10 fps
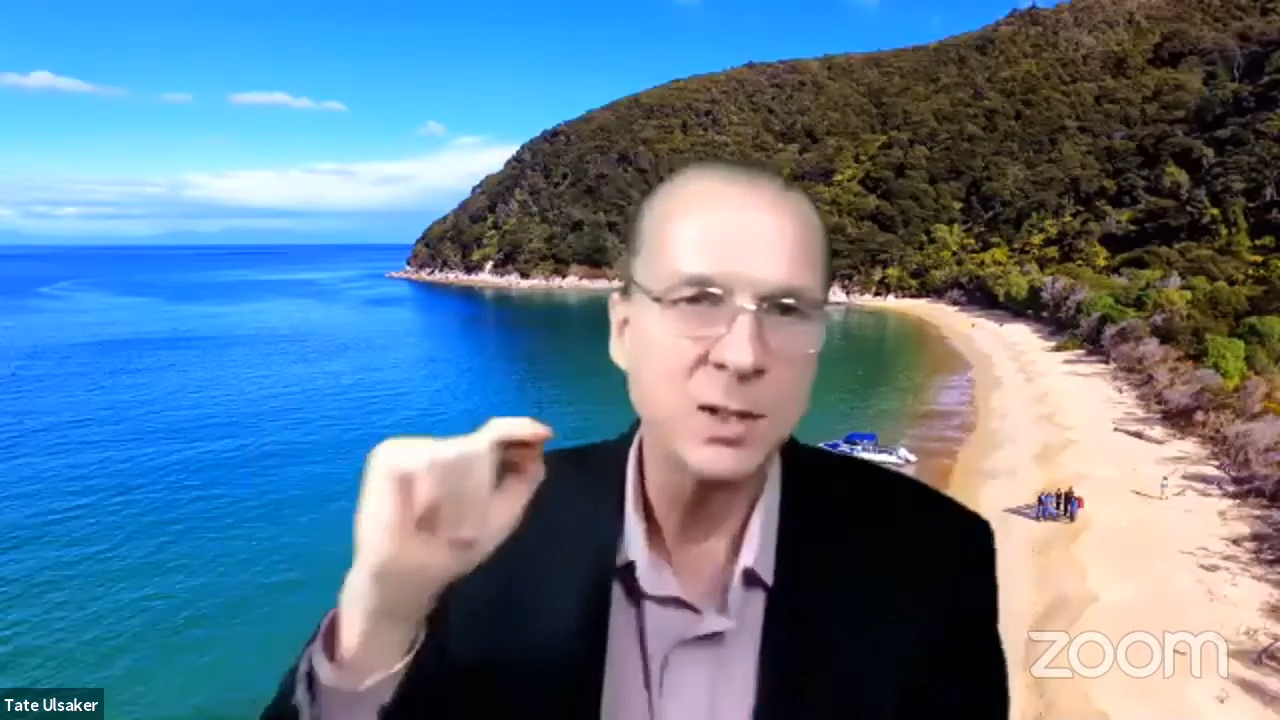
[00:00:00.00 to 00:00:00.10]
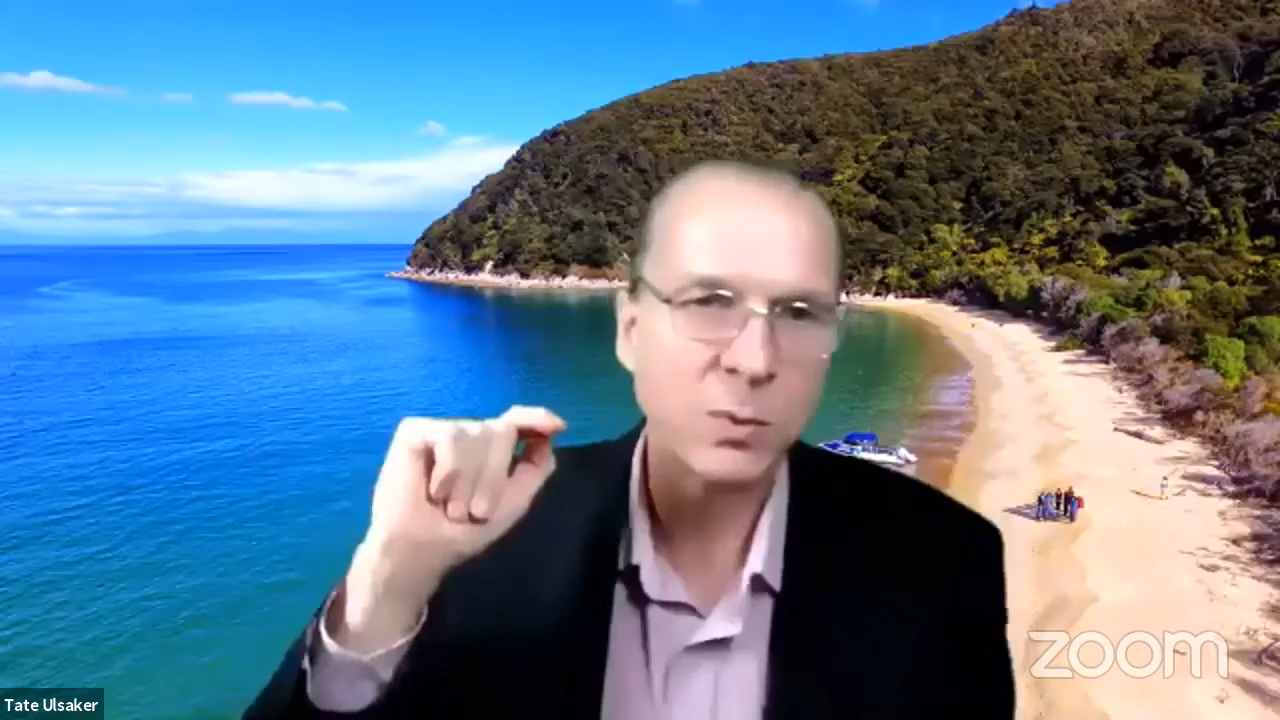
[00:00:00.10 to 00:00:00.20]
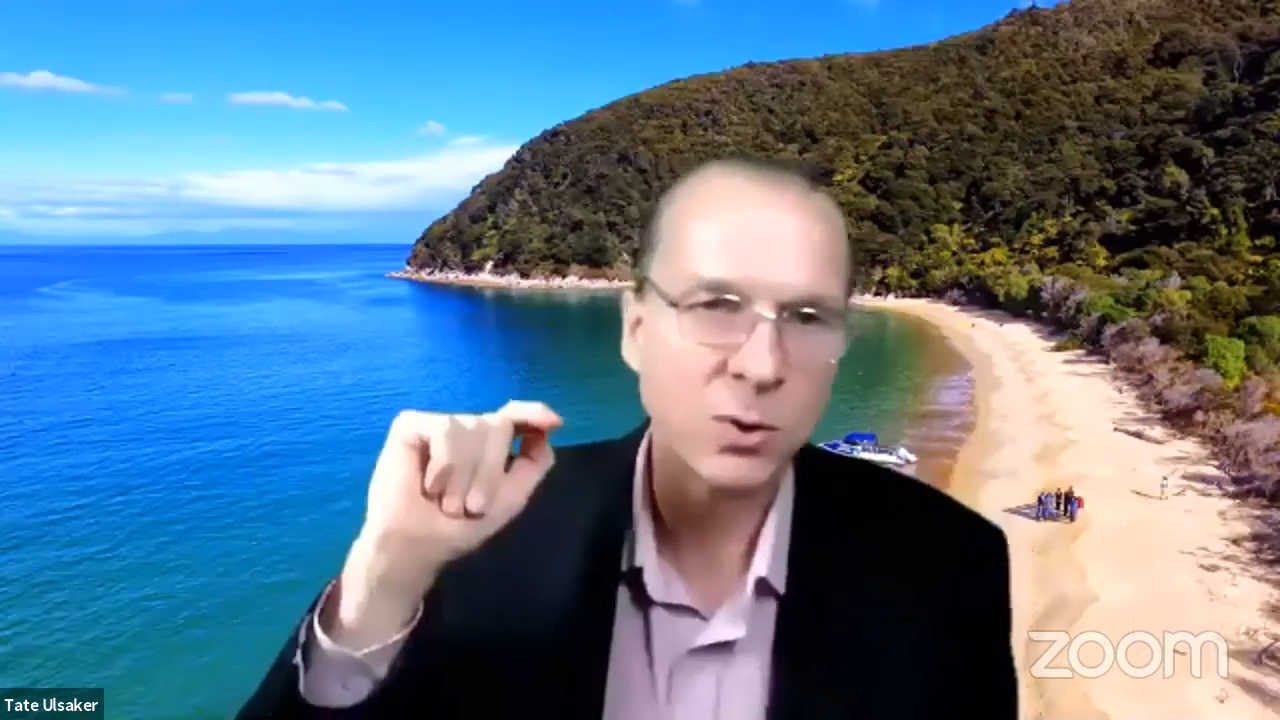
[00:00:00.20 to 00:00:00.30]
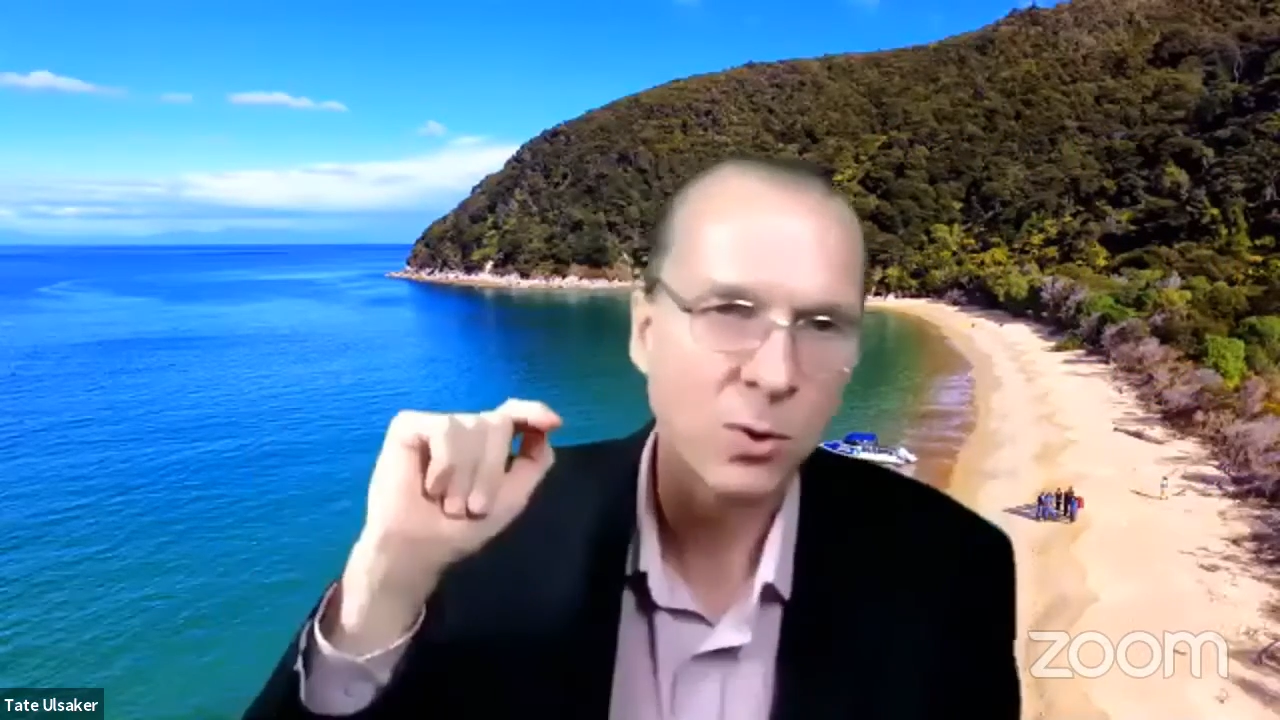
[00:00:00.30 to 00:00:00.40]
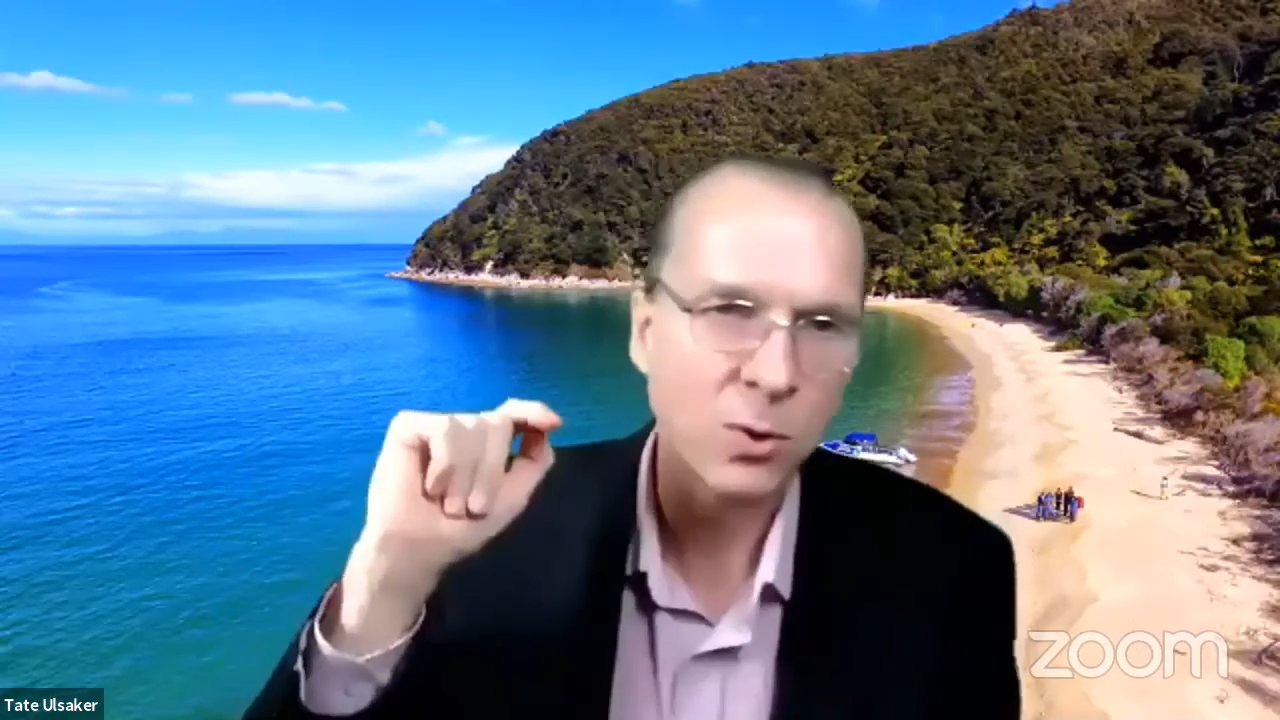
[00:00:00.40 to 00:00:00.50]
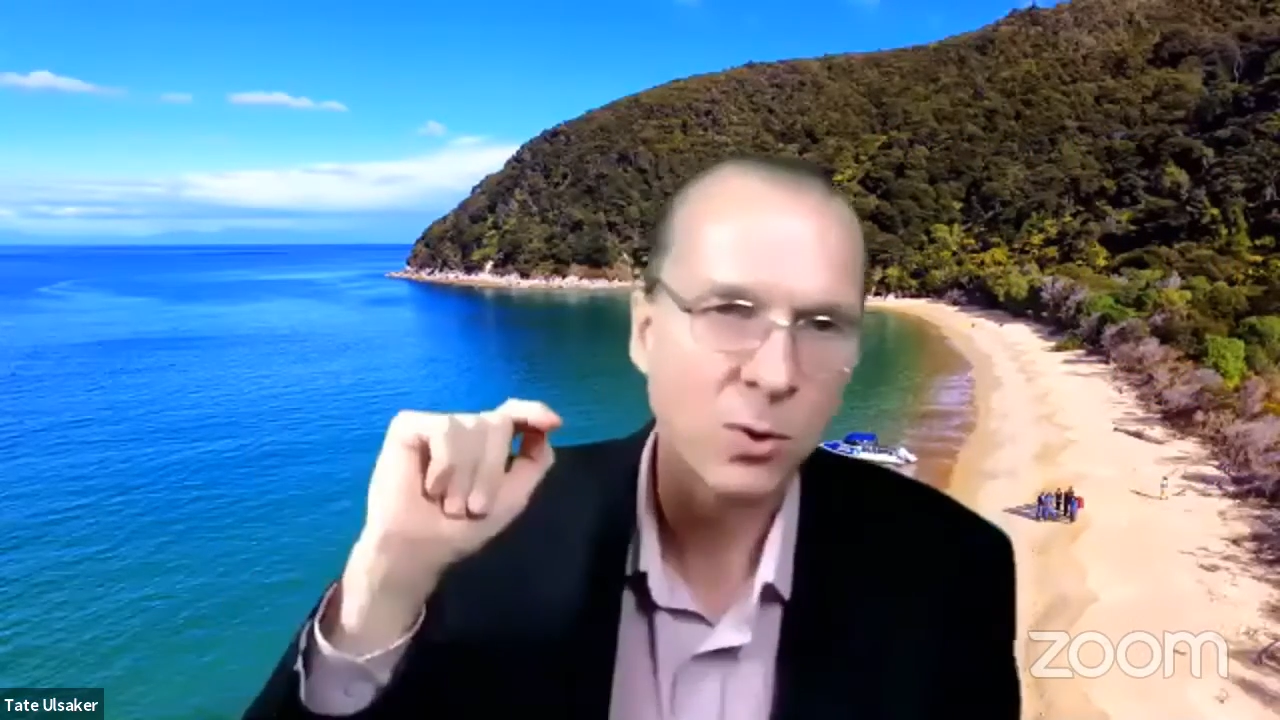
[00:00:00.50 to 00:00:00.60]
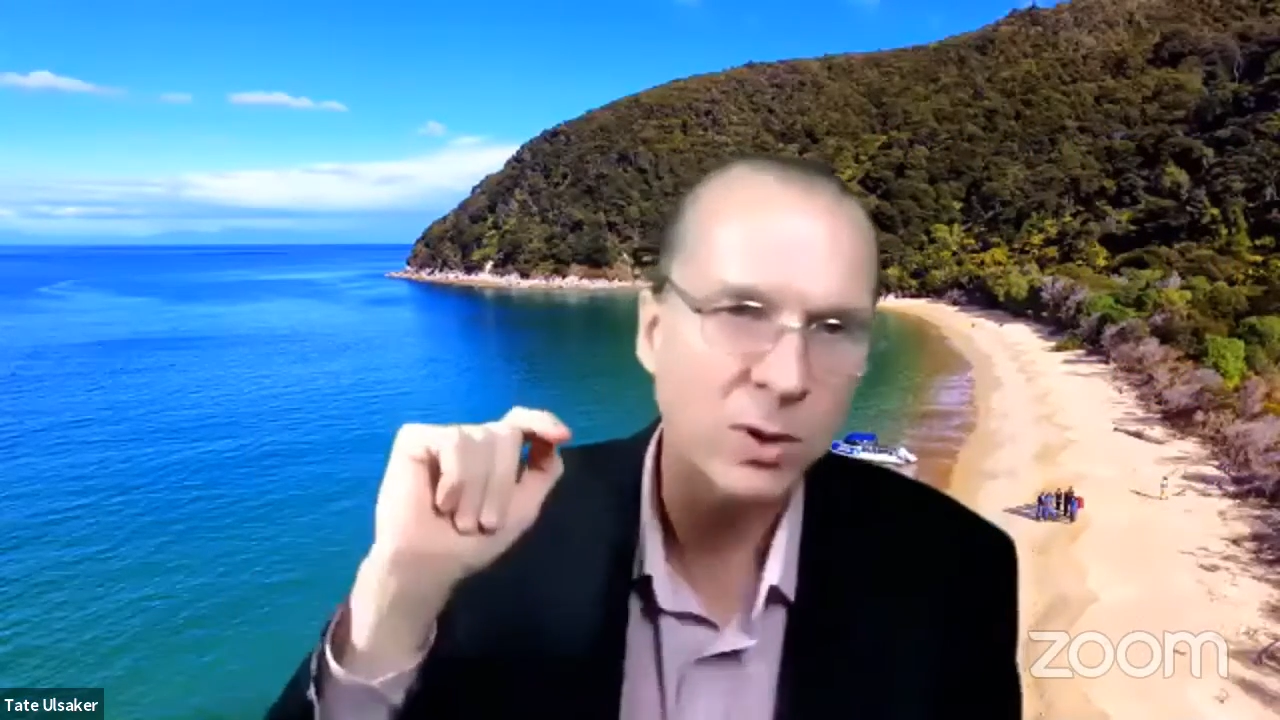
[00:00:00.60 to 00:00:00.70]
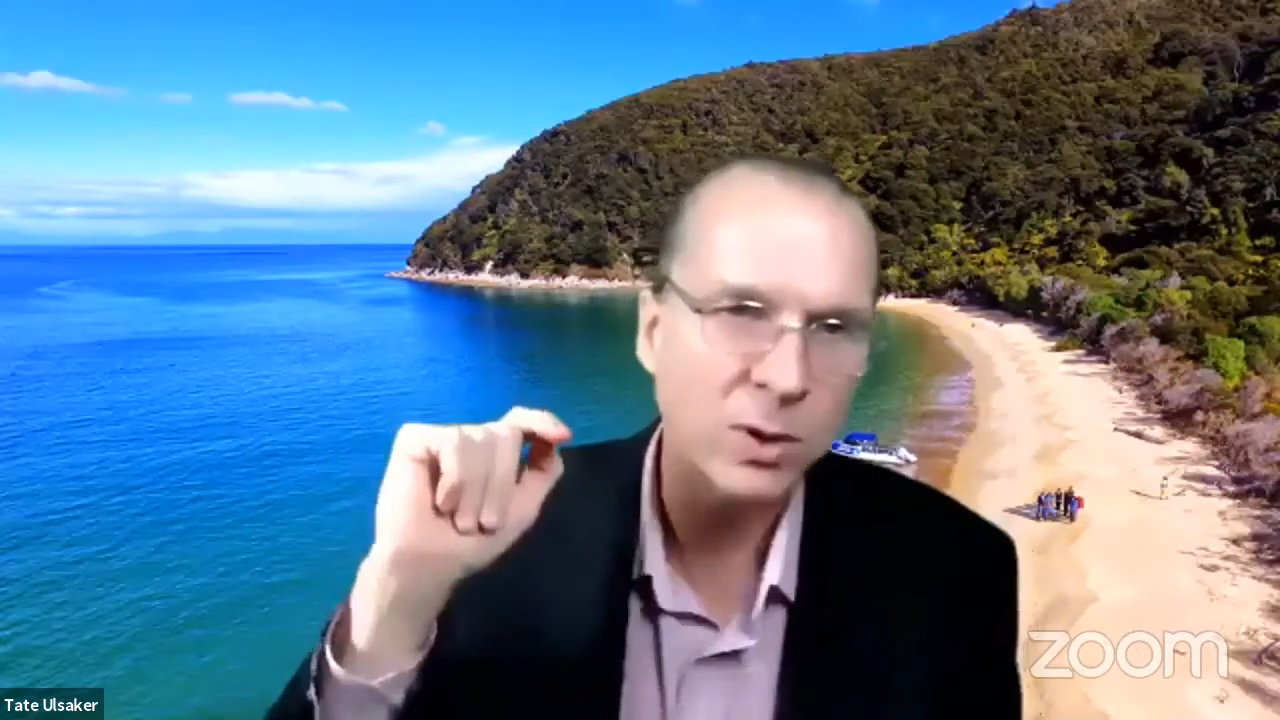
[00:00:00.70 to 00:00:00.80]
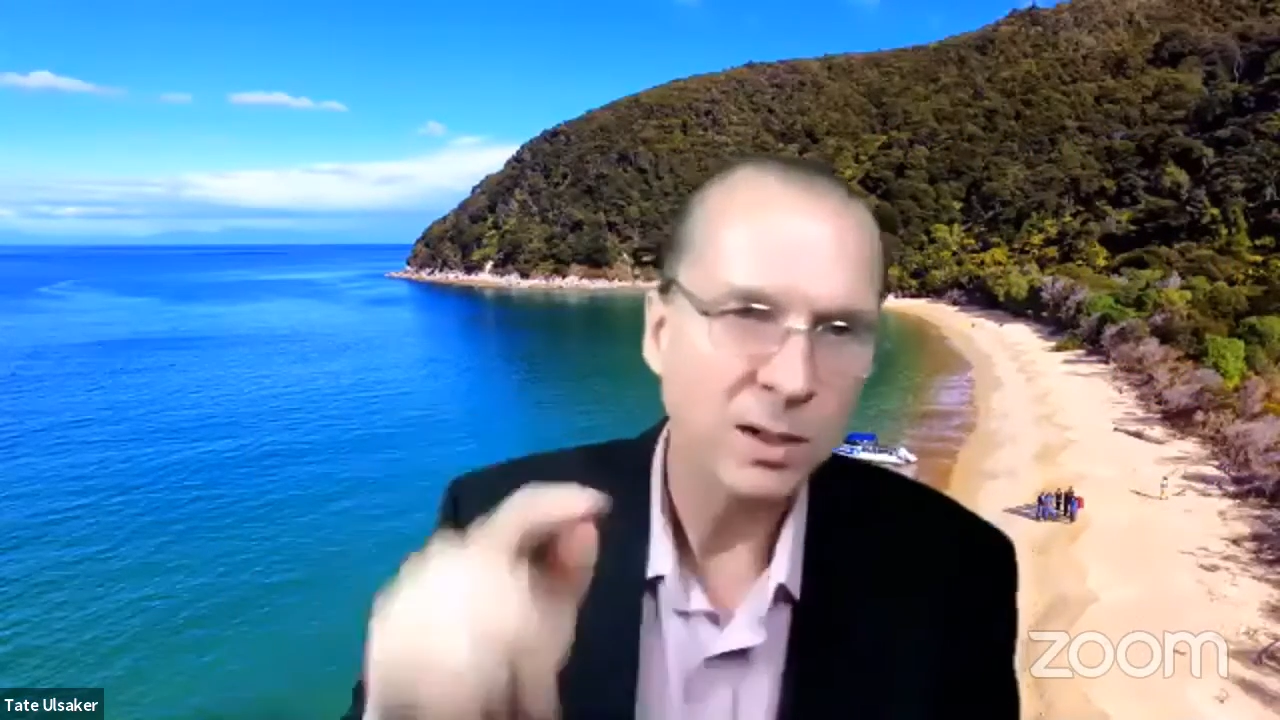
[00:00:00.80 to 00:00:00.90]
recorded